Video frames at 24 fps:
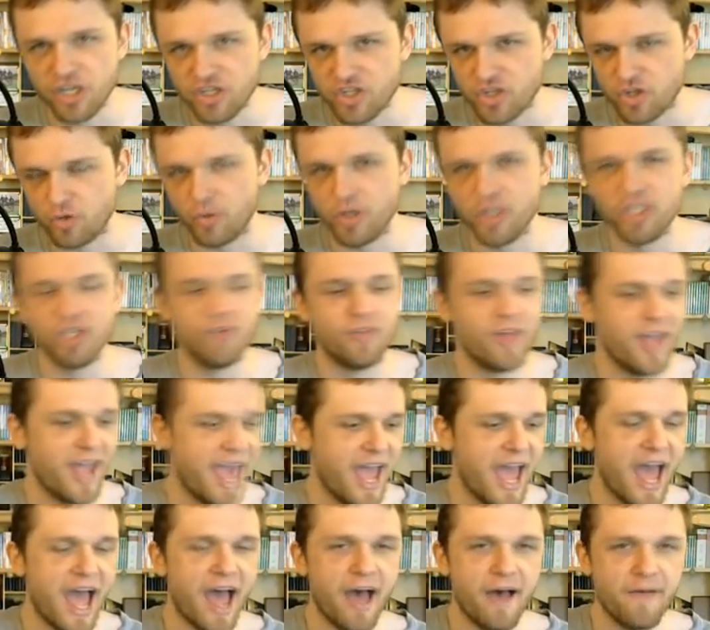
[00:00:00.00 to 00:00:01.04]
history do they
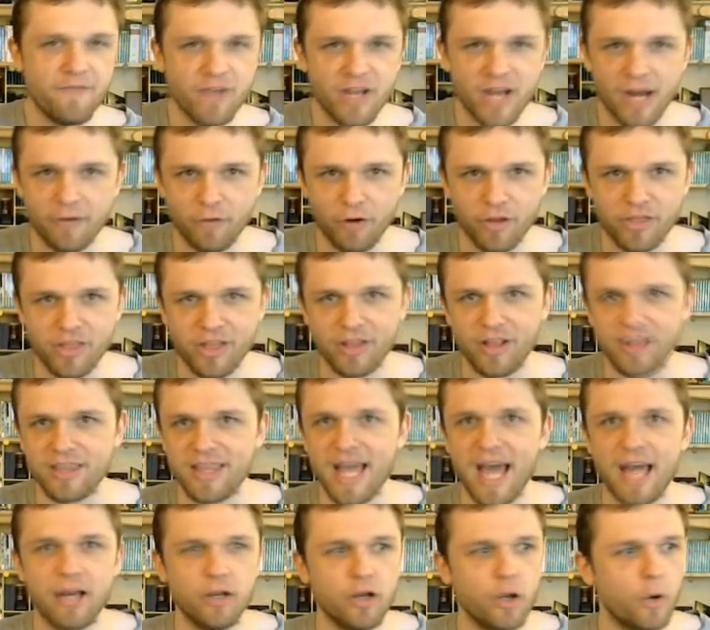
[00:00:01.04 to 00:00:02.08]
have and everything like
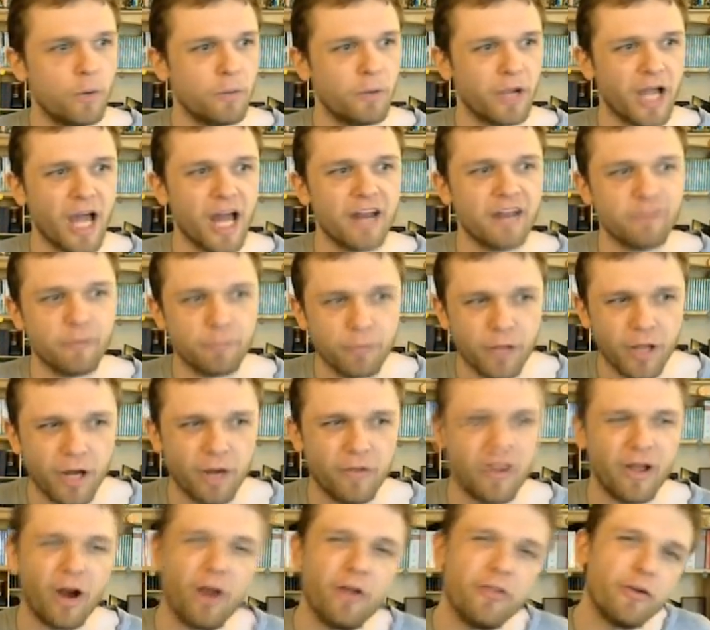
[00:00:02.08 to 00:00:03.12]
that, and knowing what kind of a player they are.